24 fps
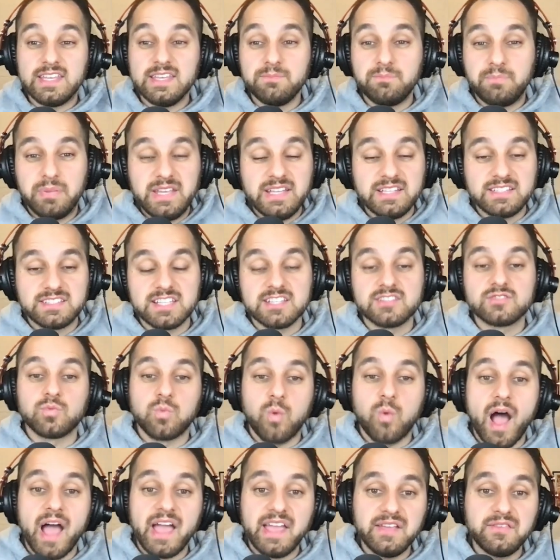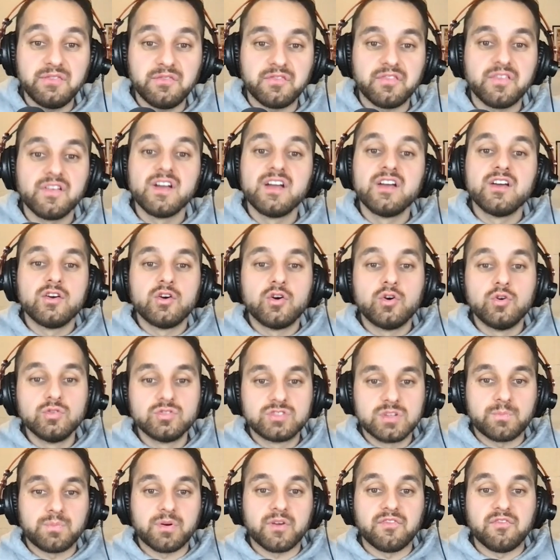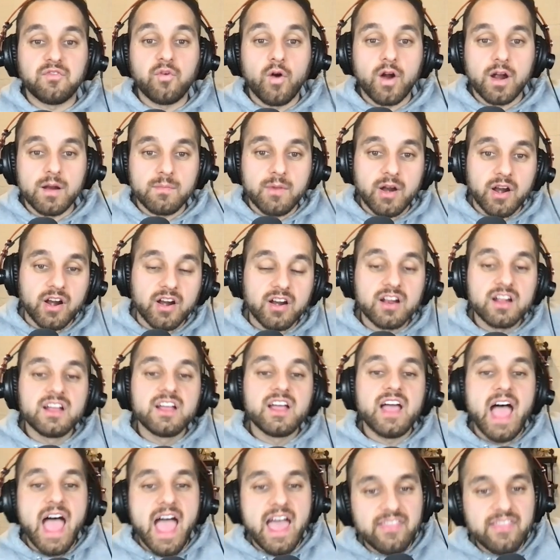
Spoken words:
he beats his wife, who's a performer.